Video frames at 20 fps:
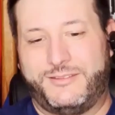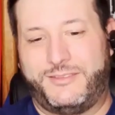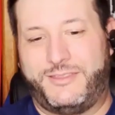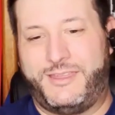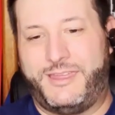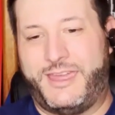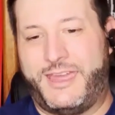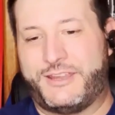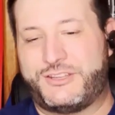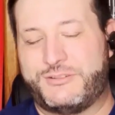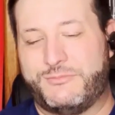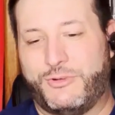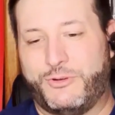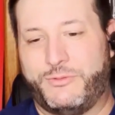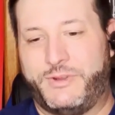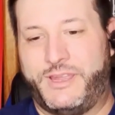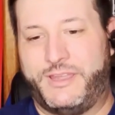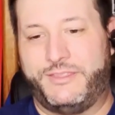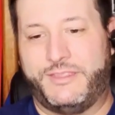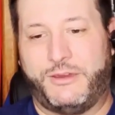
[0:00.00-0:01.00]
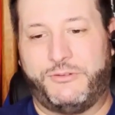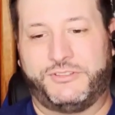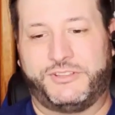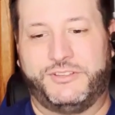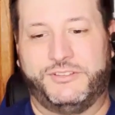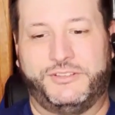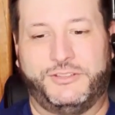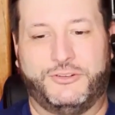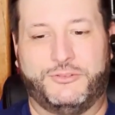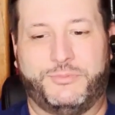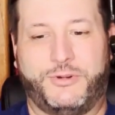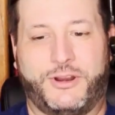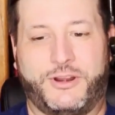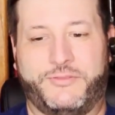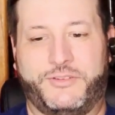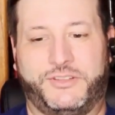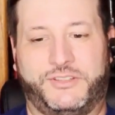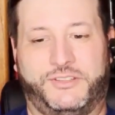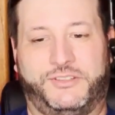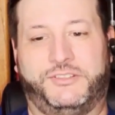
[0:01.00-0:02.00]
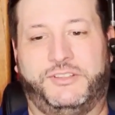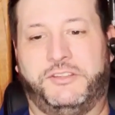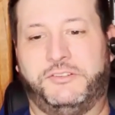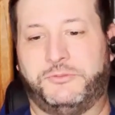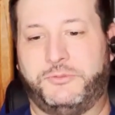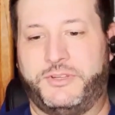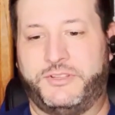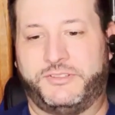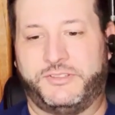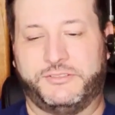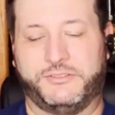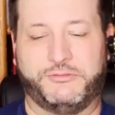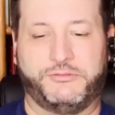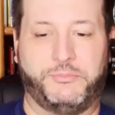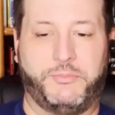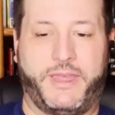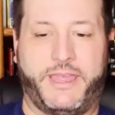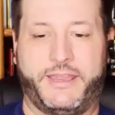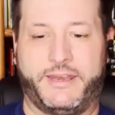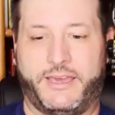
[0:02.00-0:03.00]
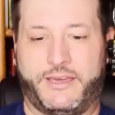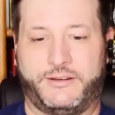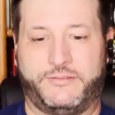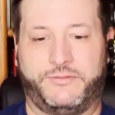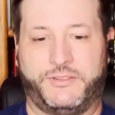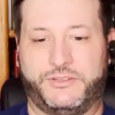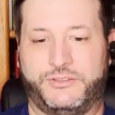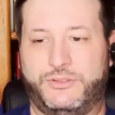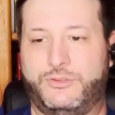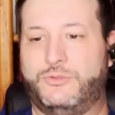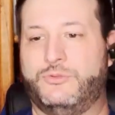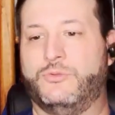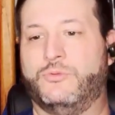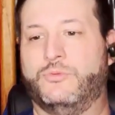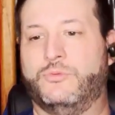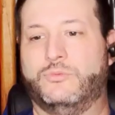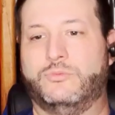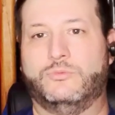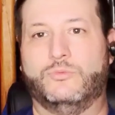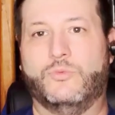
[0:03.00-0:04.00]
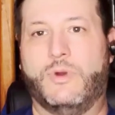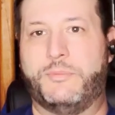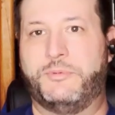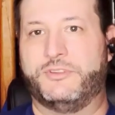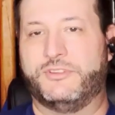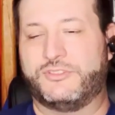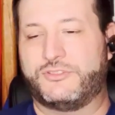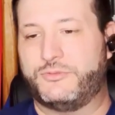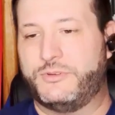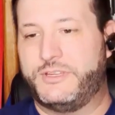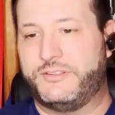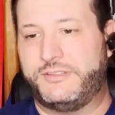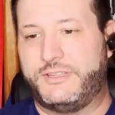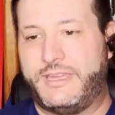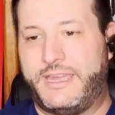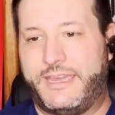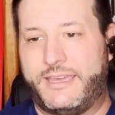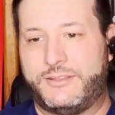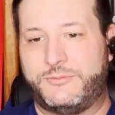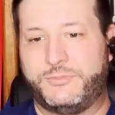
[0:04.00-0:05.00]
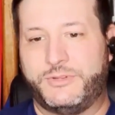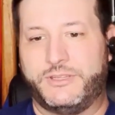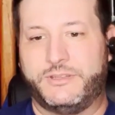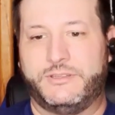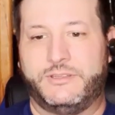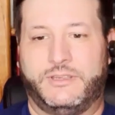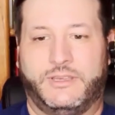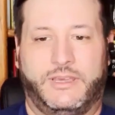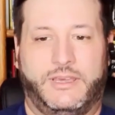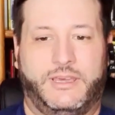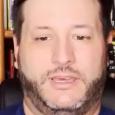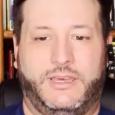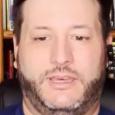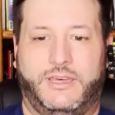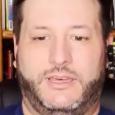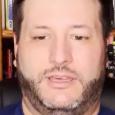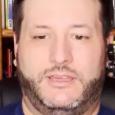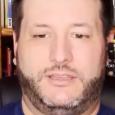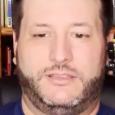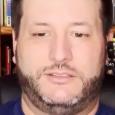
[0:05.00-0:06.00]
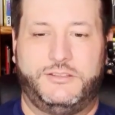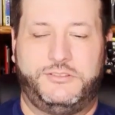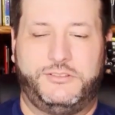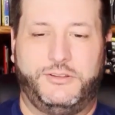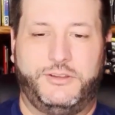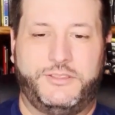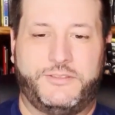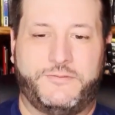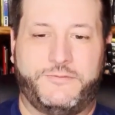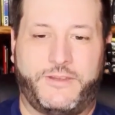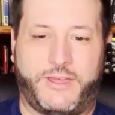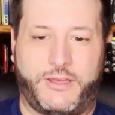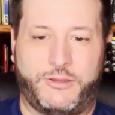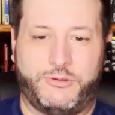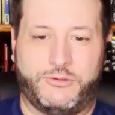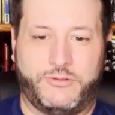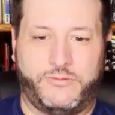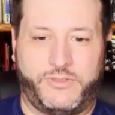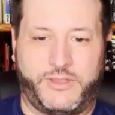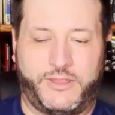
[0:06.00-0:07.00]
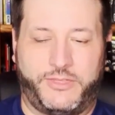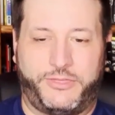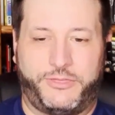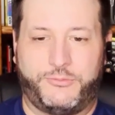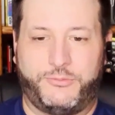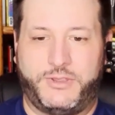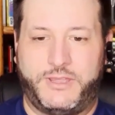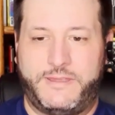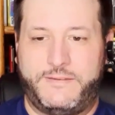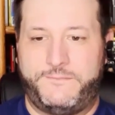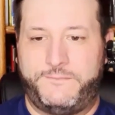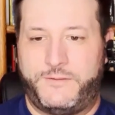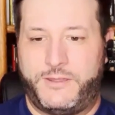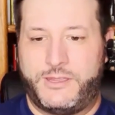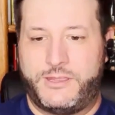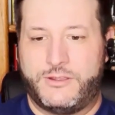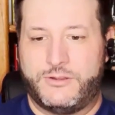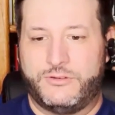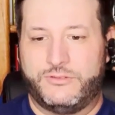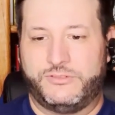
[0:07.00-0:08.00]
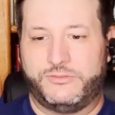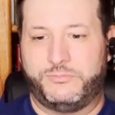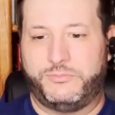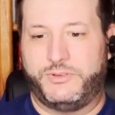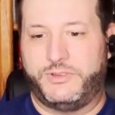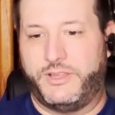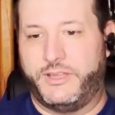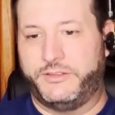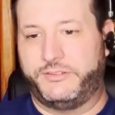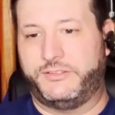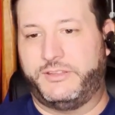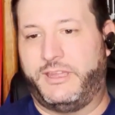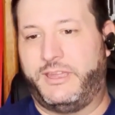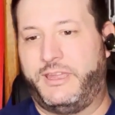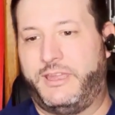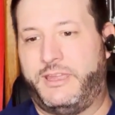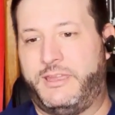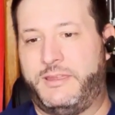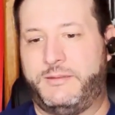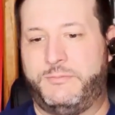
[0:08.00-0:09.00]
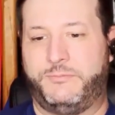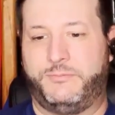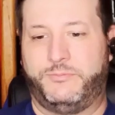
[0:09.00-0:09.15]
the Action Marine, that was considered part of his accessories because it was made out of the 2 weapons trees he had, but just look at the value of that. 3 figures plus a